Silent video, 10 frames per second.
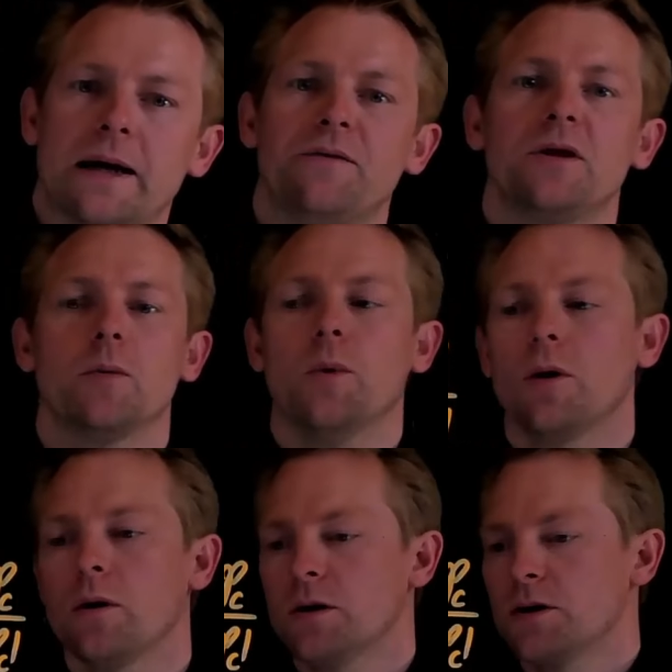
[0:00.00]
the
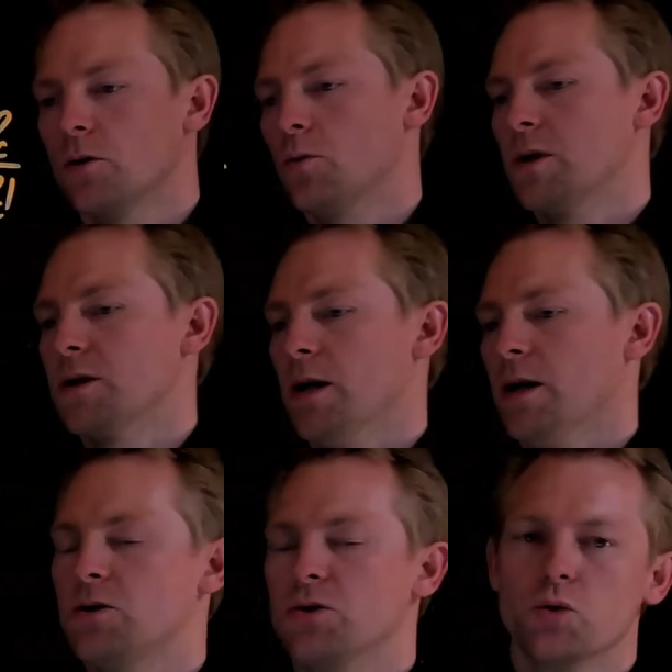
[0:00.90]
model, it's always nice
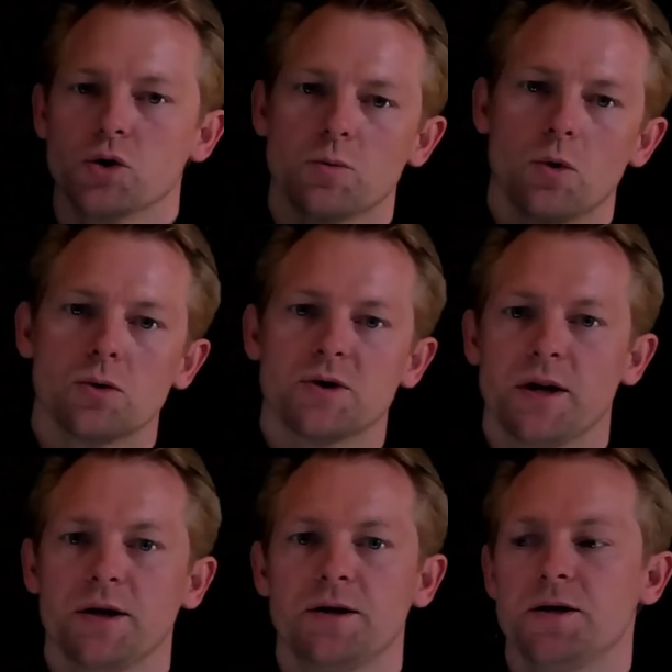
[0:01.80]
to do a small
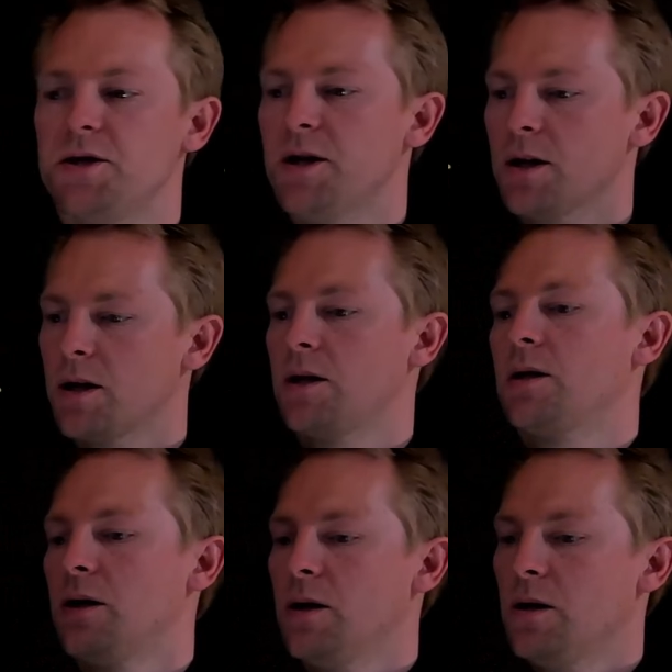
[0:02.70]
sanity check.
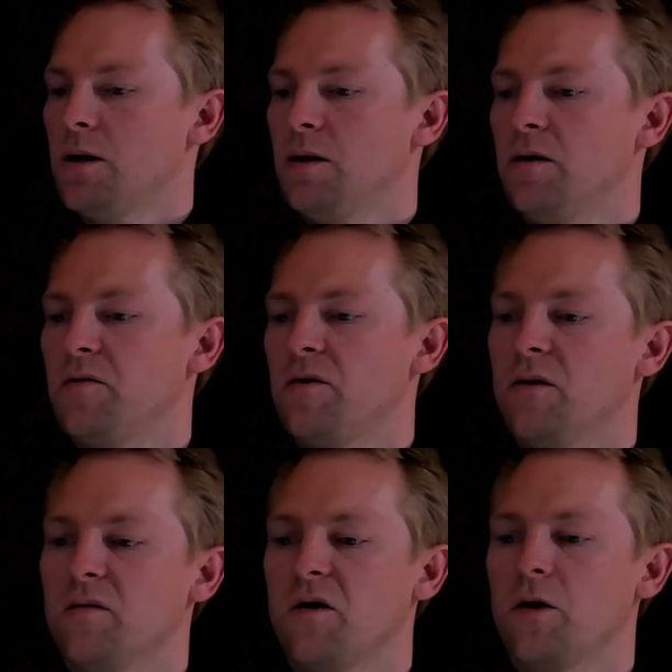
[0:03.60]
If the
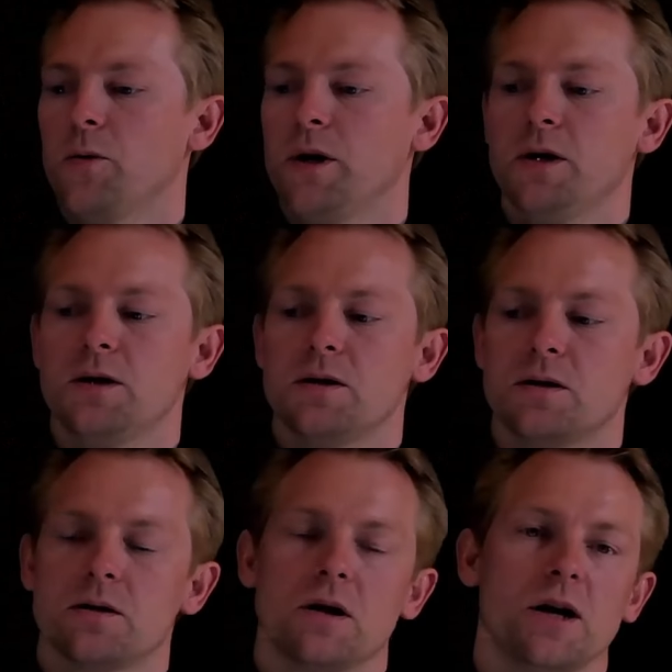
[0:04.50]
flow in is
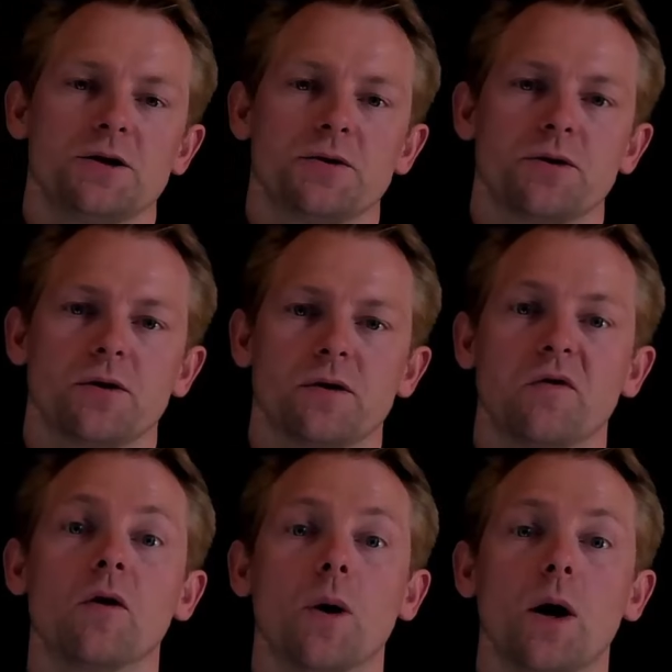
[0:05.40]
larger than the
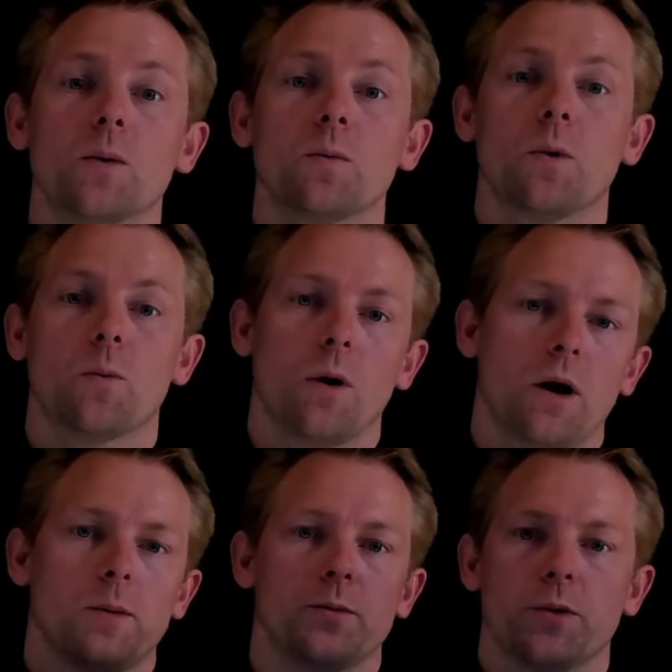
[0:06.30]
flow out, what will
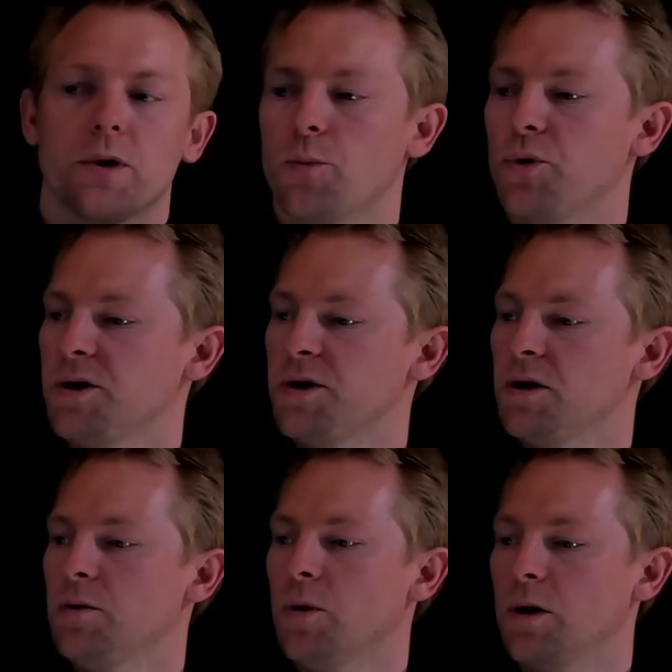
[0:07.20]
happen with the pressure?
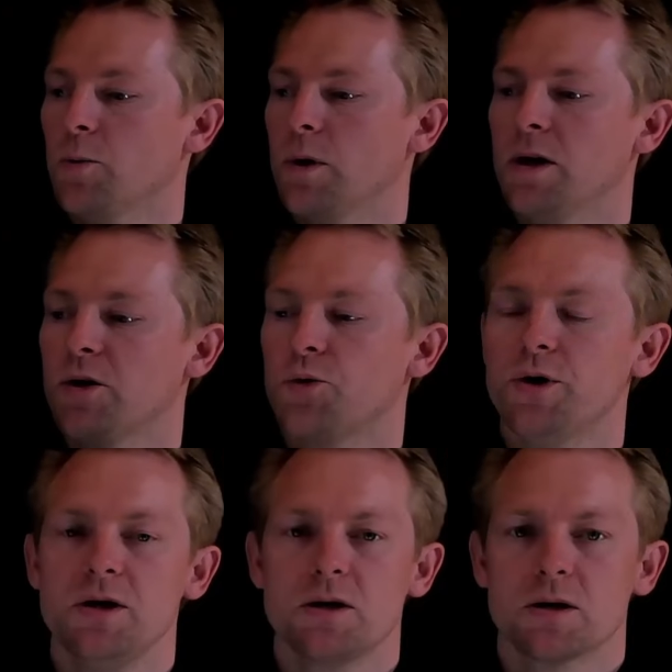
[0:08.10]
Well, it will
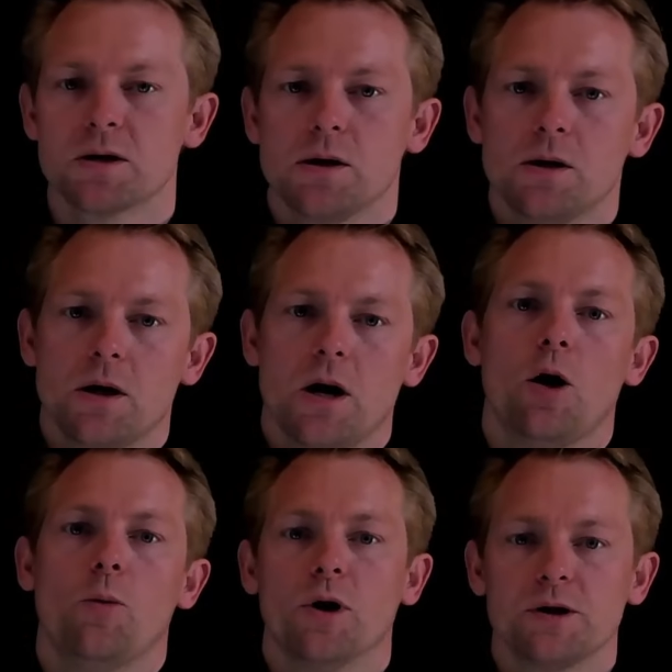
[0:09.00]
increase. How
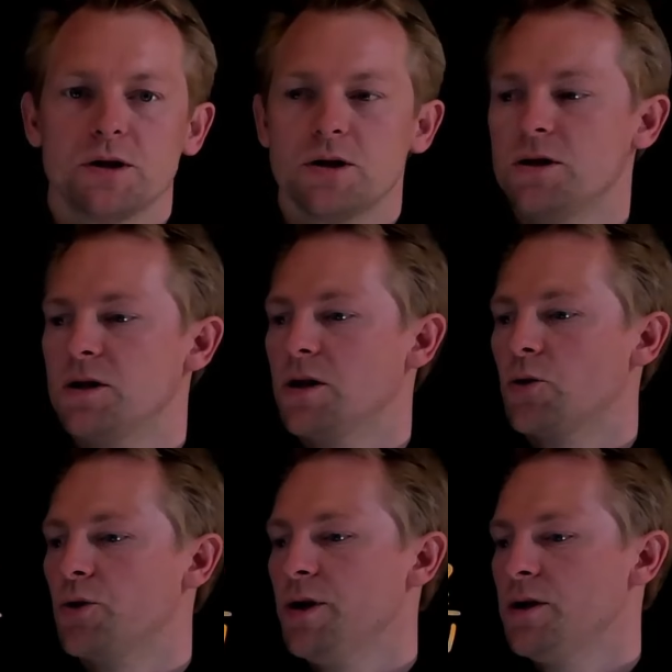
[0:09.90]
much it is
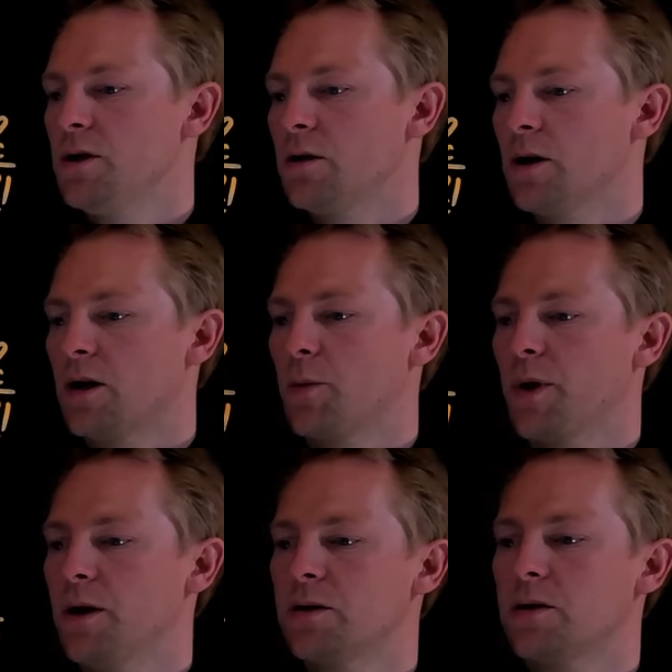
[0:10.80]
increasing, that
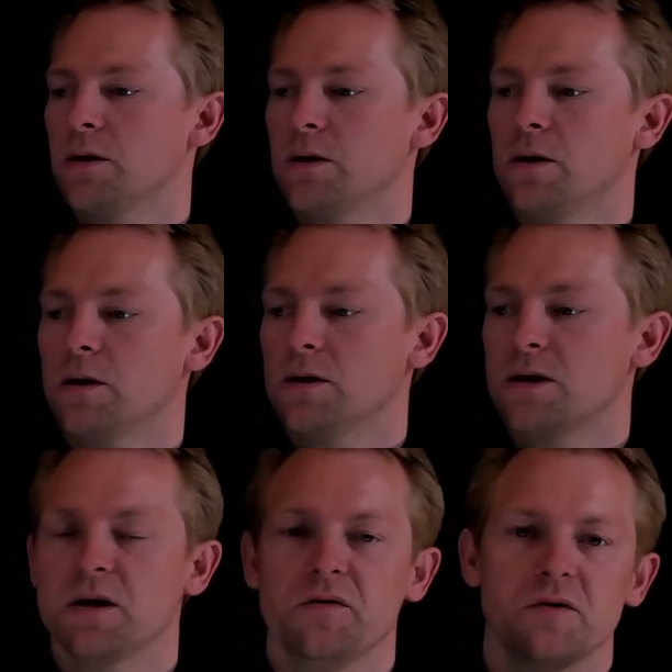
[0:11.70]
depends on the
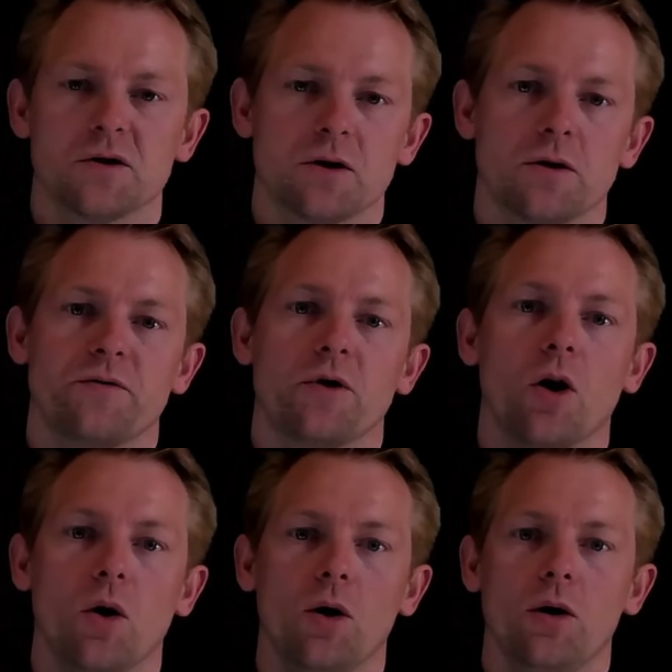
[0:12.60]
stiffness of the
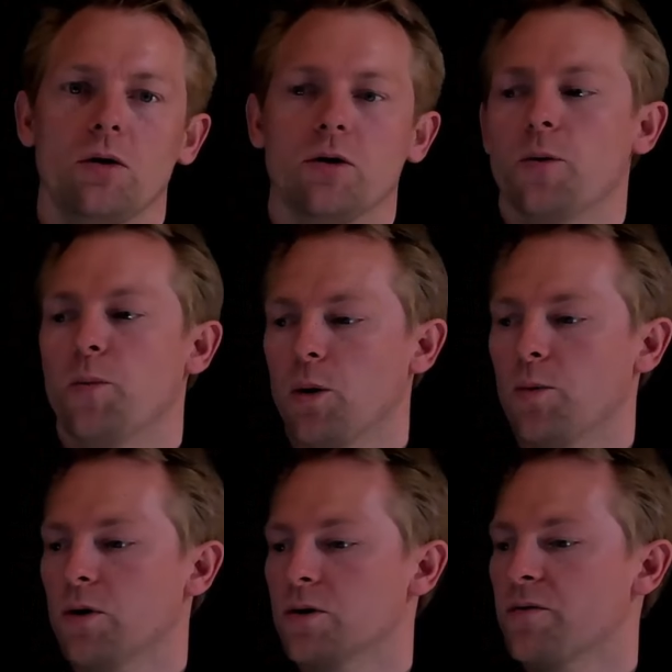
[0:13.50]
oil or the bulk
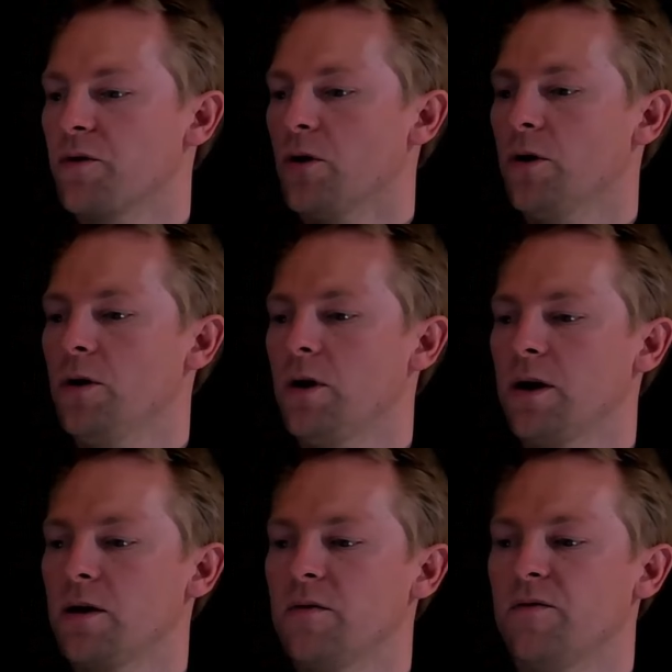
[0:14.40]
modulus of the oil and
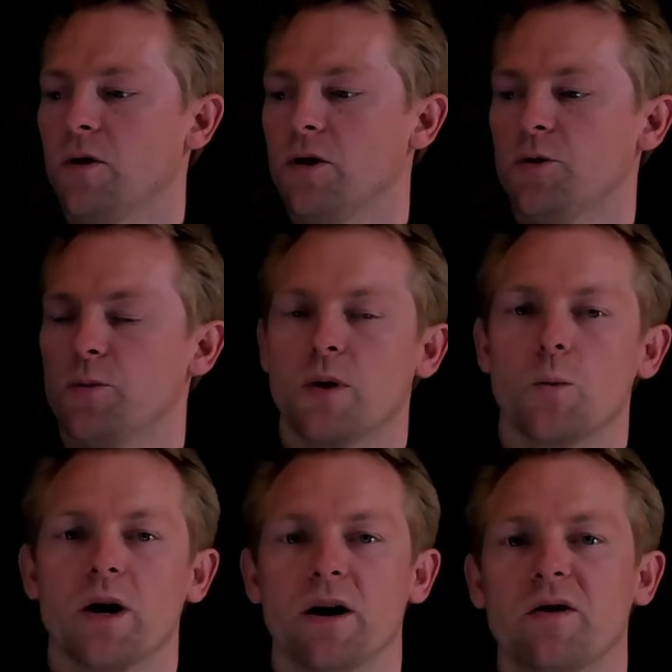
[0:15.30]
the volume that we
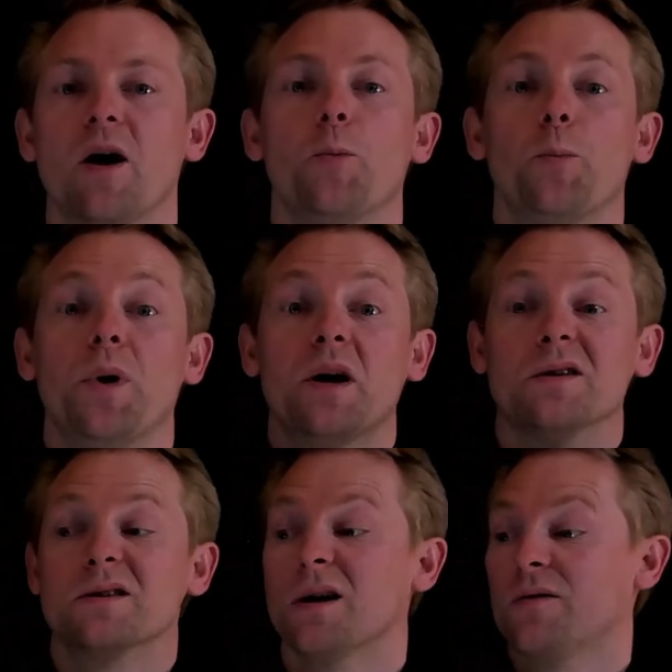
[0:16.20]
have. How big
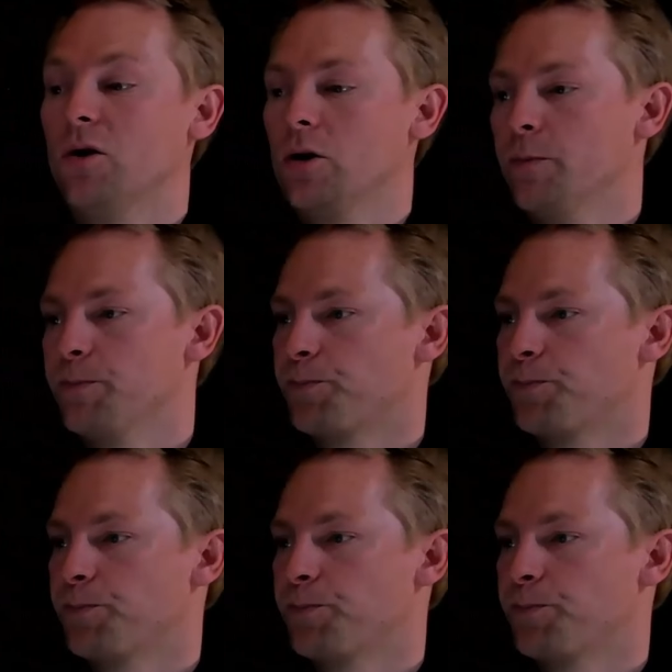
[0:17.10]
is that volume?